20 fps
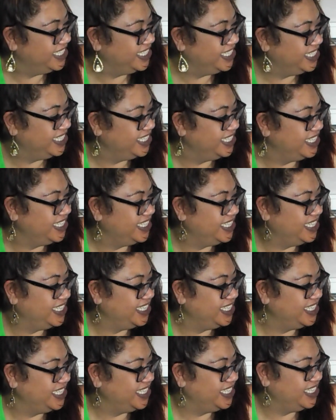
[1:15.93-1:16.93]

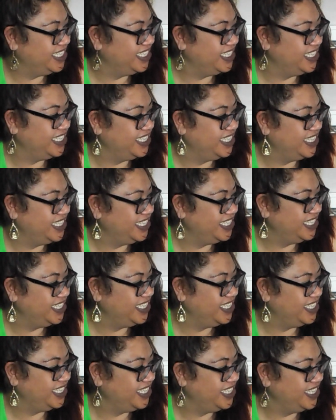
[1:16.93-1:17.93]

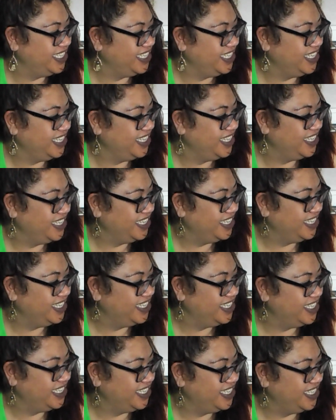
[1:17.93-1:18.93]

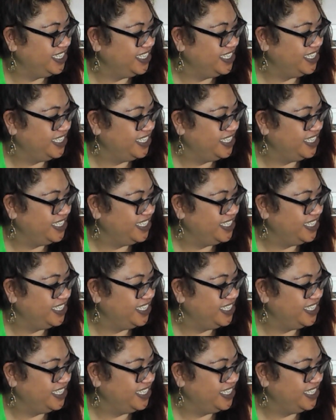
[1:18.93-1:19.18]
This person isn't speaking.